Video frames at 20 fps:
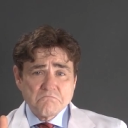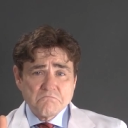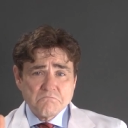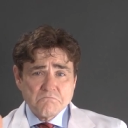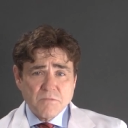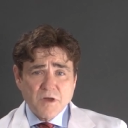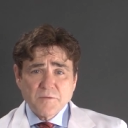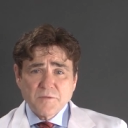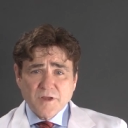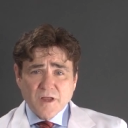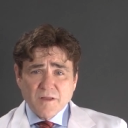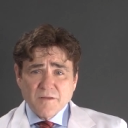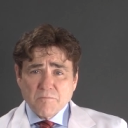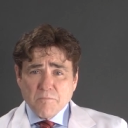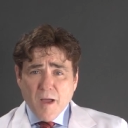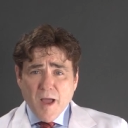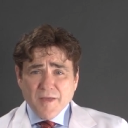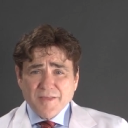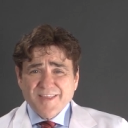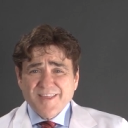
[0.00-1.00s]
But
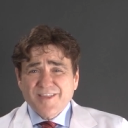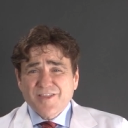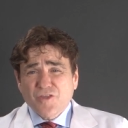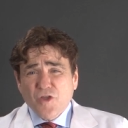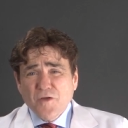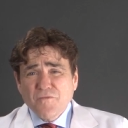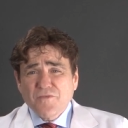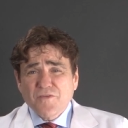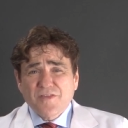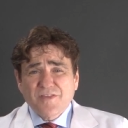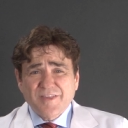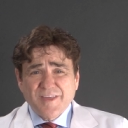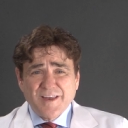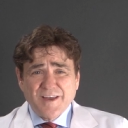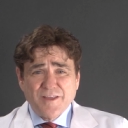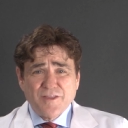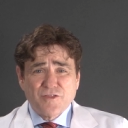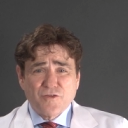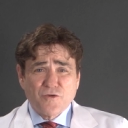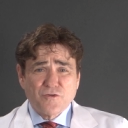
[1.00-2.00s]
composite surface
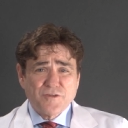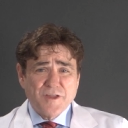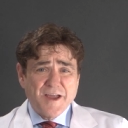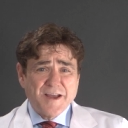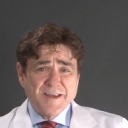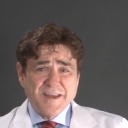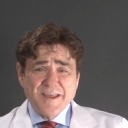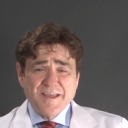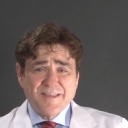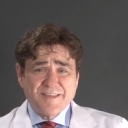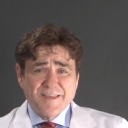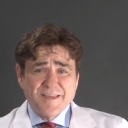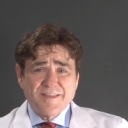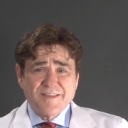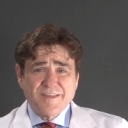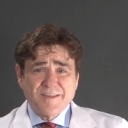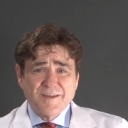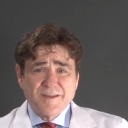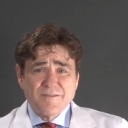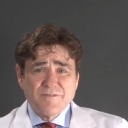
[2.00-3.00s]
sealants are technique
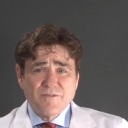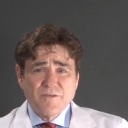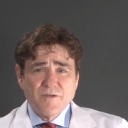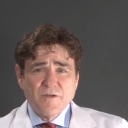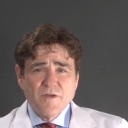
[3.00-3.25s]
sensitive.